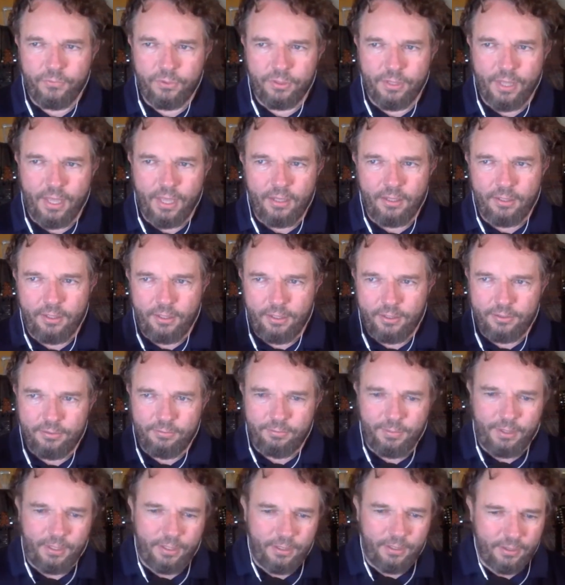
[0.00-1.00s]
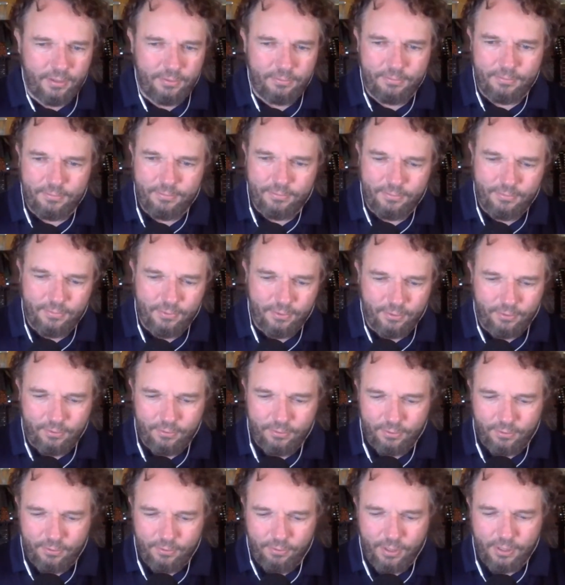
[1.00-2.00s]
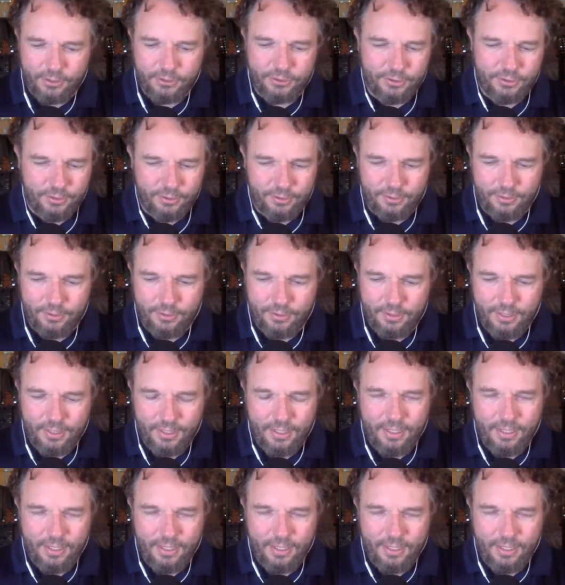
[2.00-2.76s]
So that leads me to the, the question